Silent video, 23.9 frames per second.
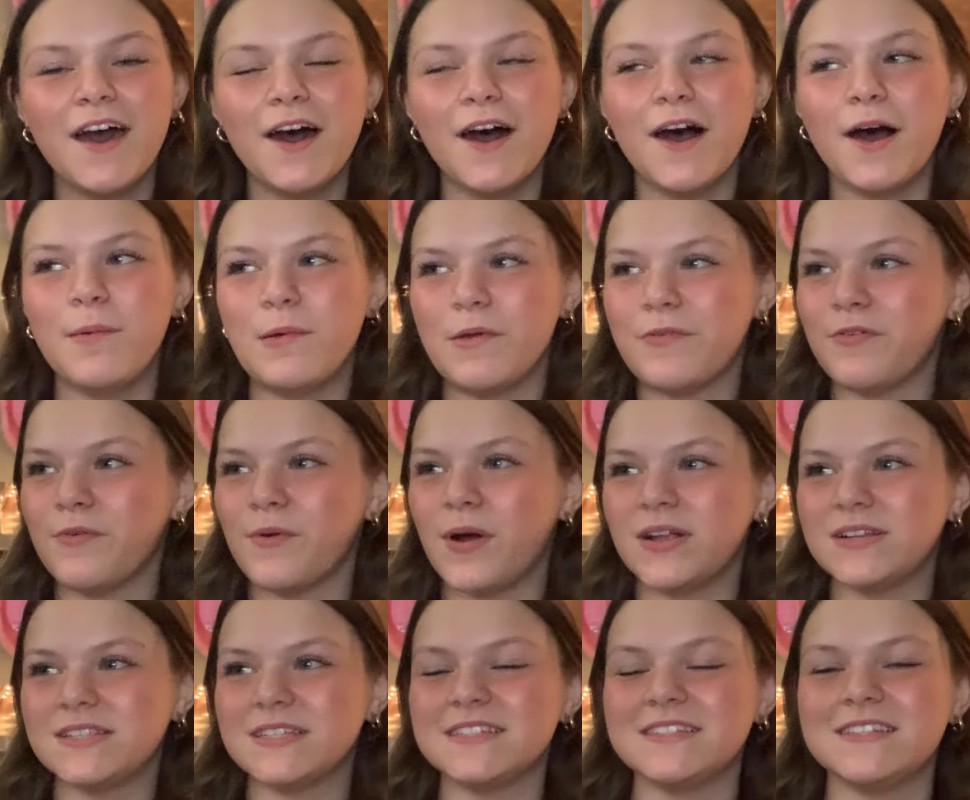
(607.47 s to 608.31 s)
If you
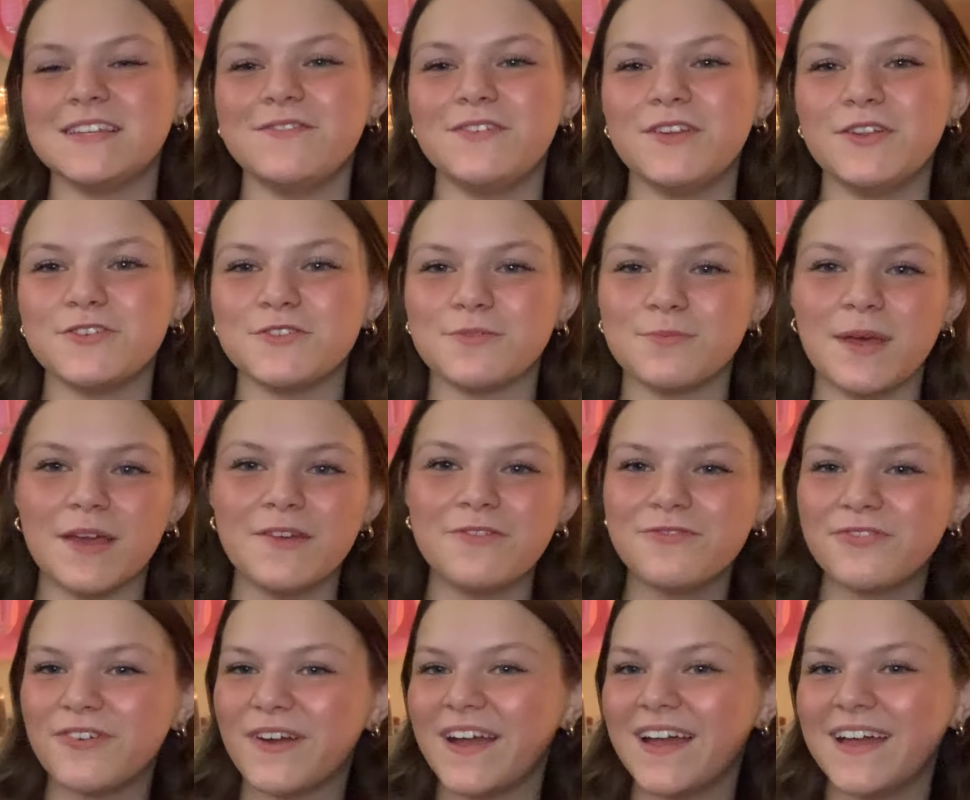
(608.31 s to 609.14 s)
want to see videos with my
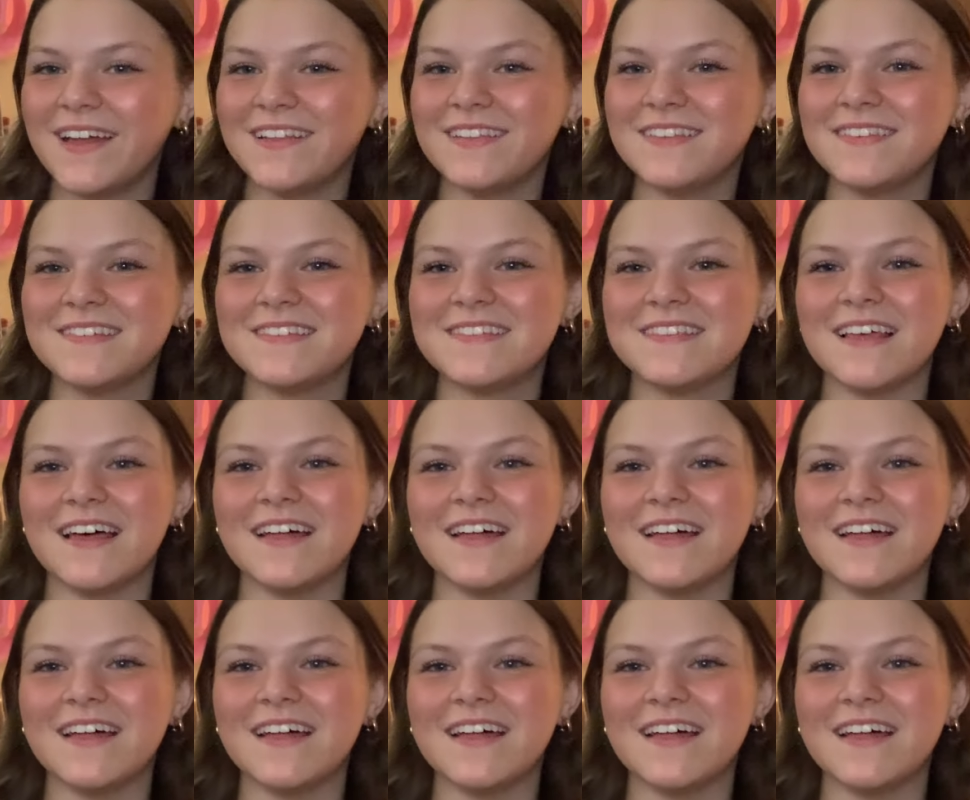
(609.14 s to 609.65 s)
friends,